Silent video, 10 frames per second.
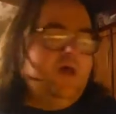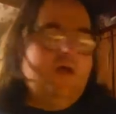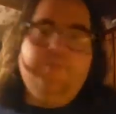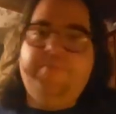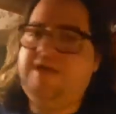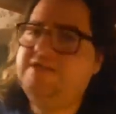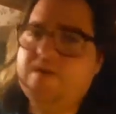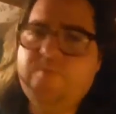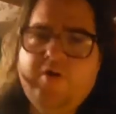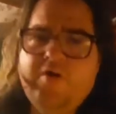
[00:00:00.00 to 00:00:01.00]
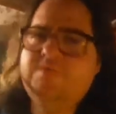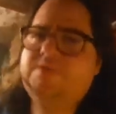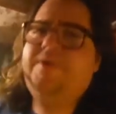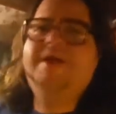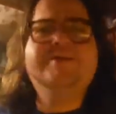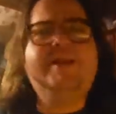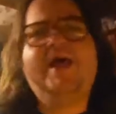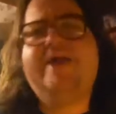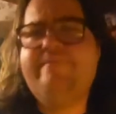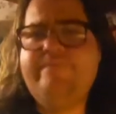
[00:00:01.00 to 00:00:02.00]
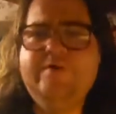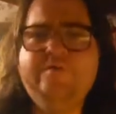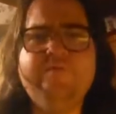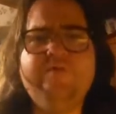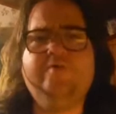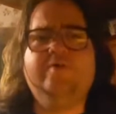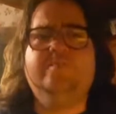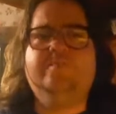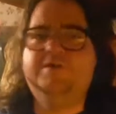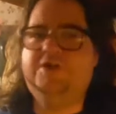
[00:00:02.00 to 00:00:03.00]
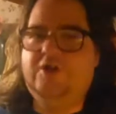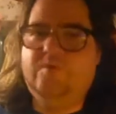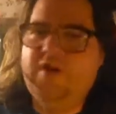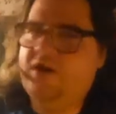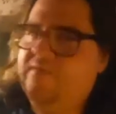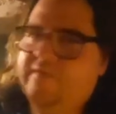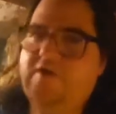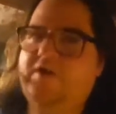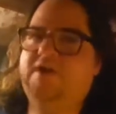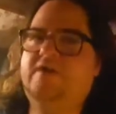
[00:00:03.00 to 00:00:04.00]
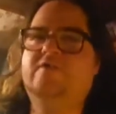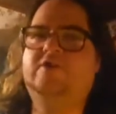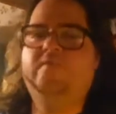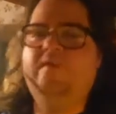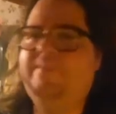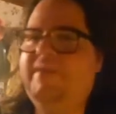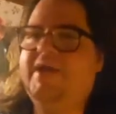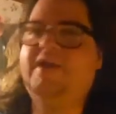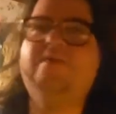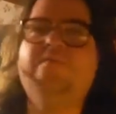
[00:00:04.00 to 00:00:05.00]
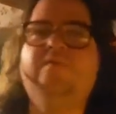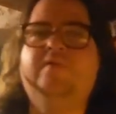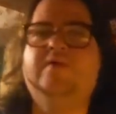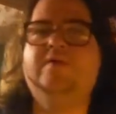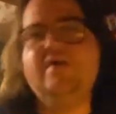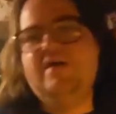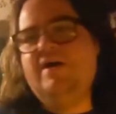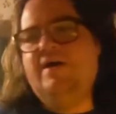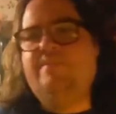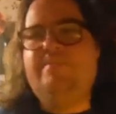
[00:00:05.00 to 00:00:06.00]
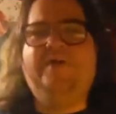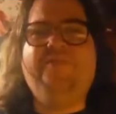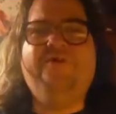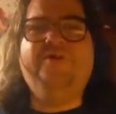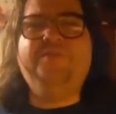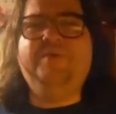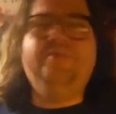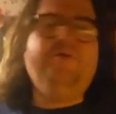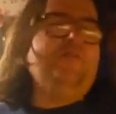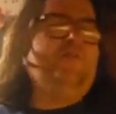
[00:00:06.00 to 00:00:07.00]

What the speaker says: the PSR program supplies a lot of food for the group, but you don't want to overcook either. You want to make enough for the about 30 people